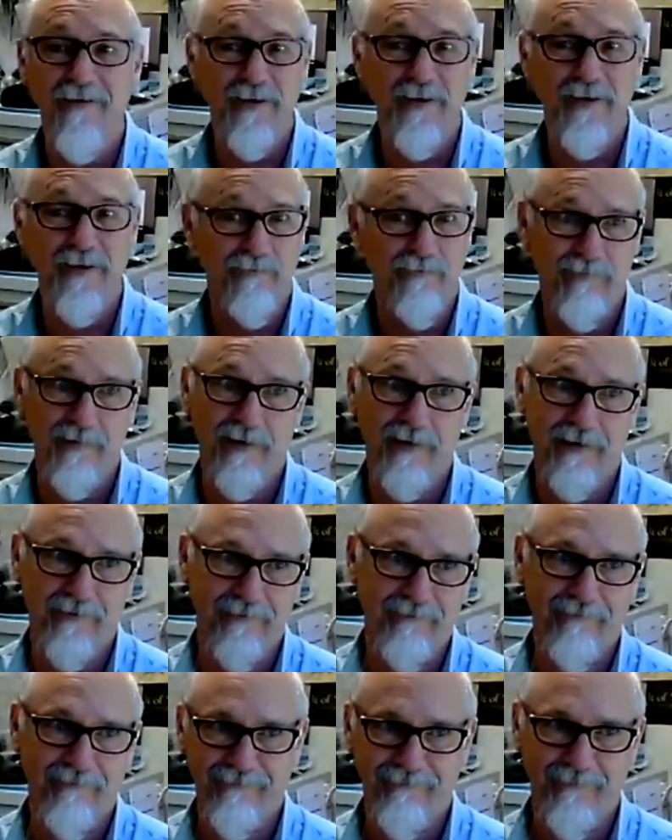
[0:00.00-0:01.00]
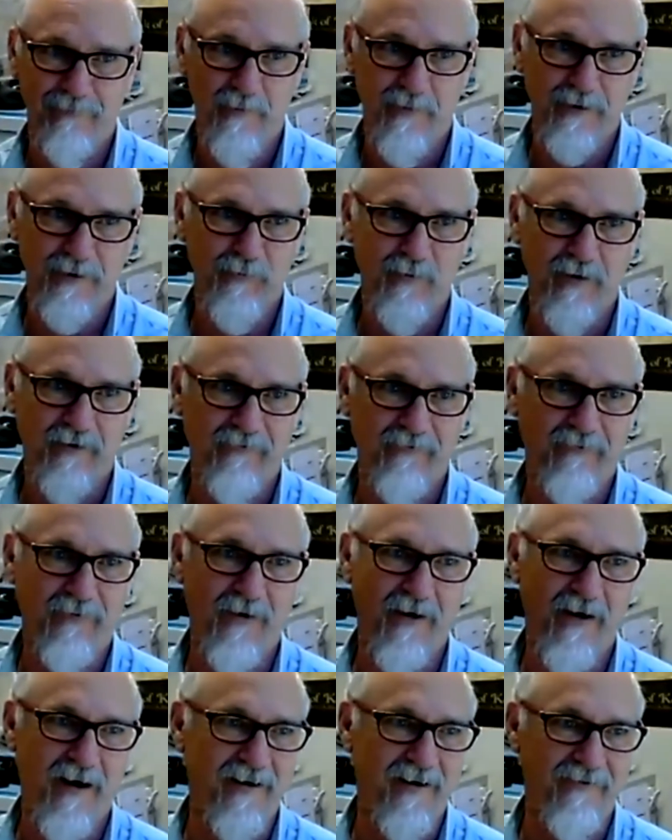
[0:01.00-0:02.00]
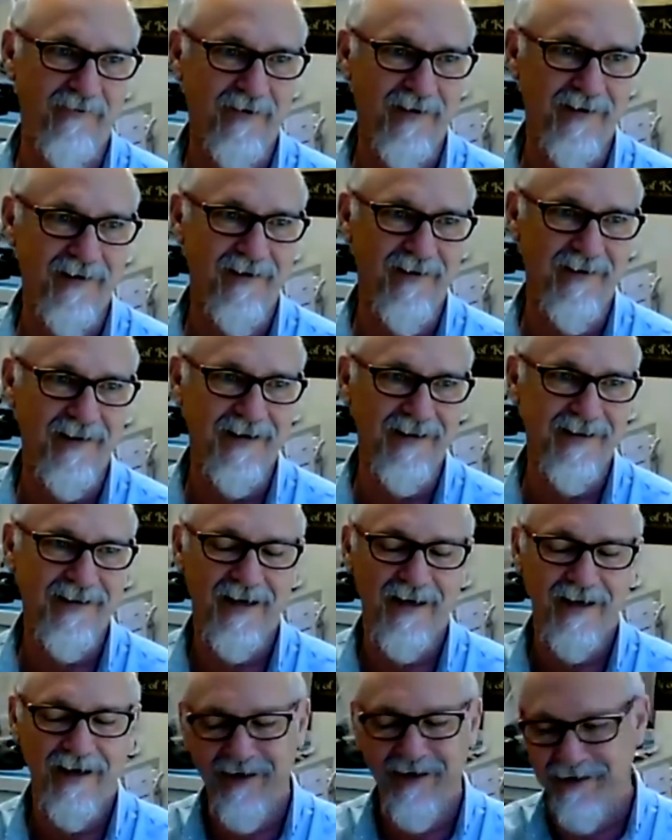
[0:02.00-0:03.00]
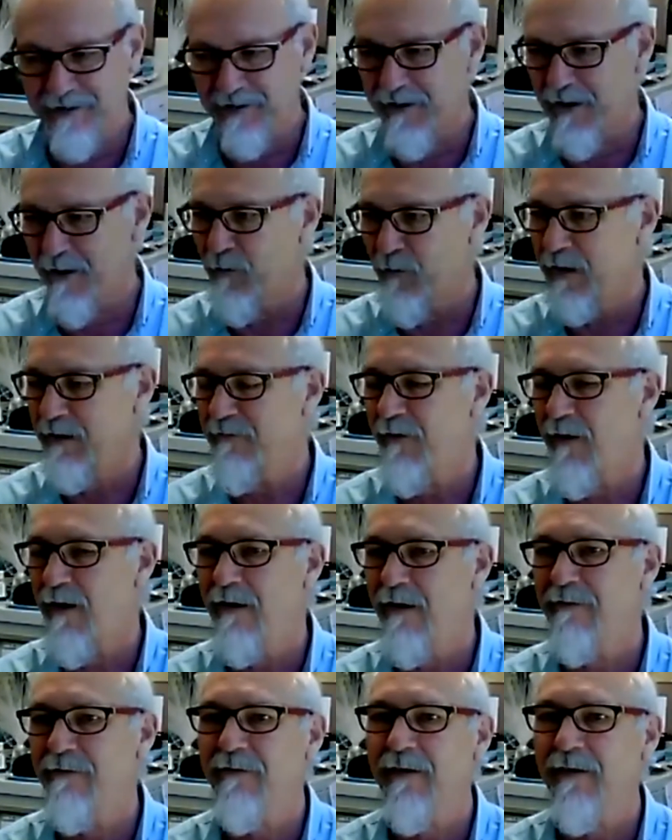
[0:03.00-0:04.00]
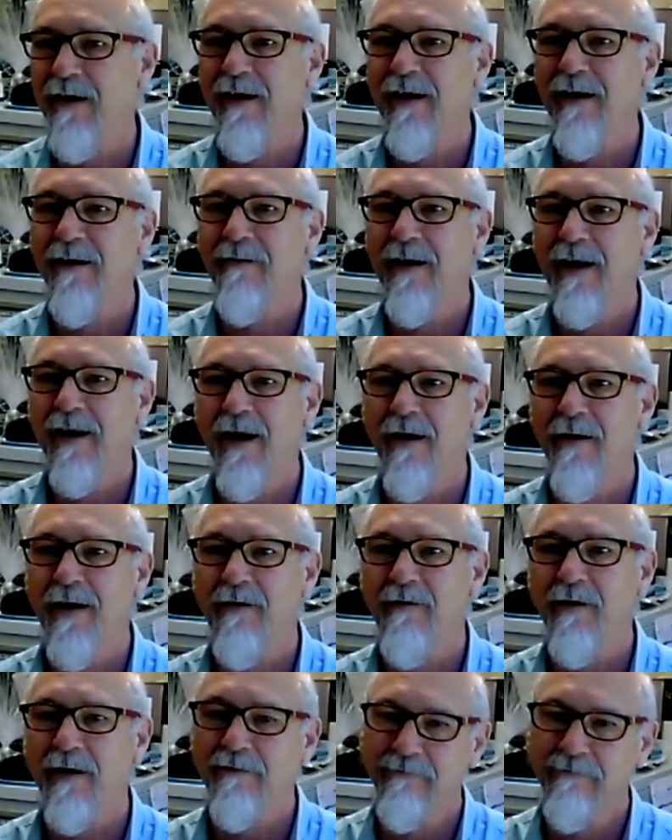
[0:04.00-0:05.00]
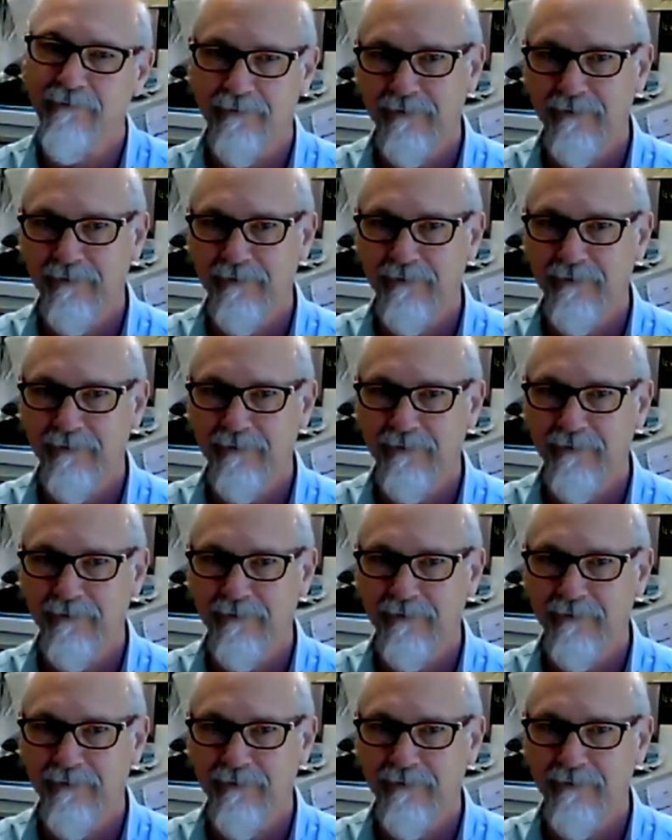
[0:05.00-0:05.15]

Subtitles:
it's almost week 5, and then suddenly, as you know, week 5 we are going to have a